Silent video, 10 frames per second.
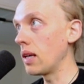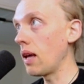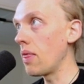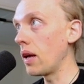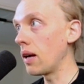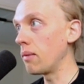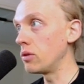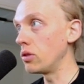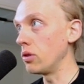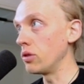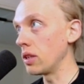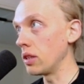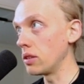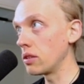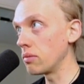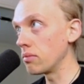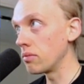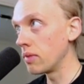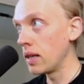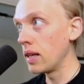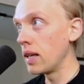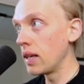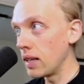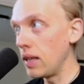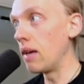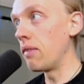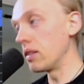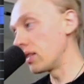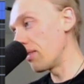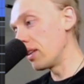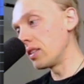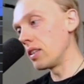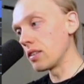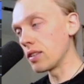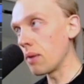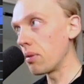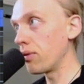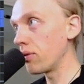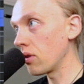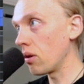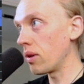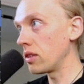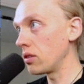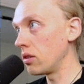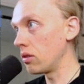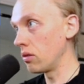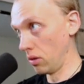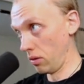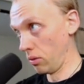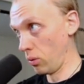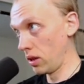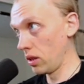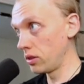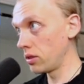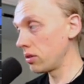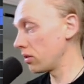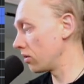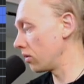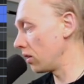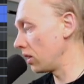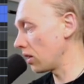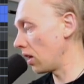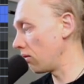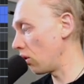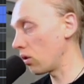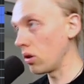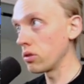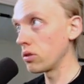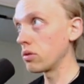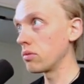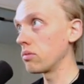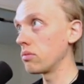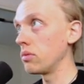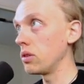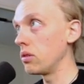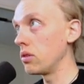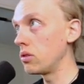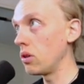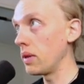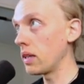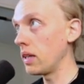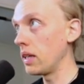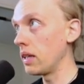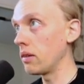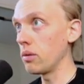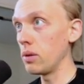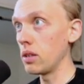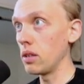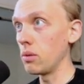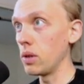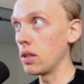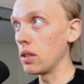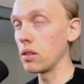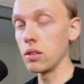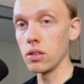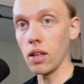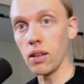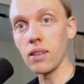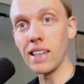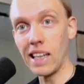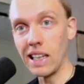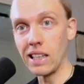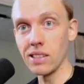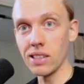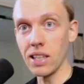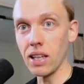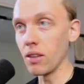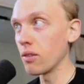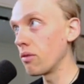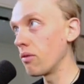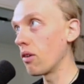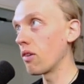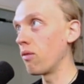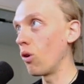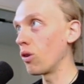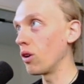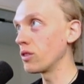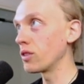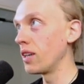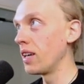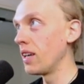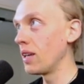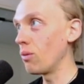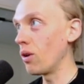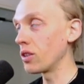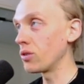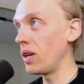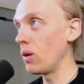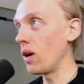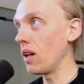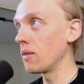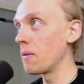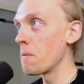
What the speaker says: And then I'm just using this 1176 type of compression with these kind of vocals, typically with this kind of clean singing vocals, works really well.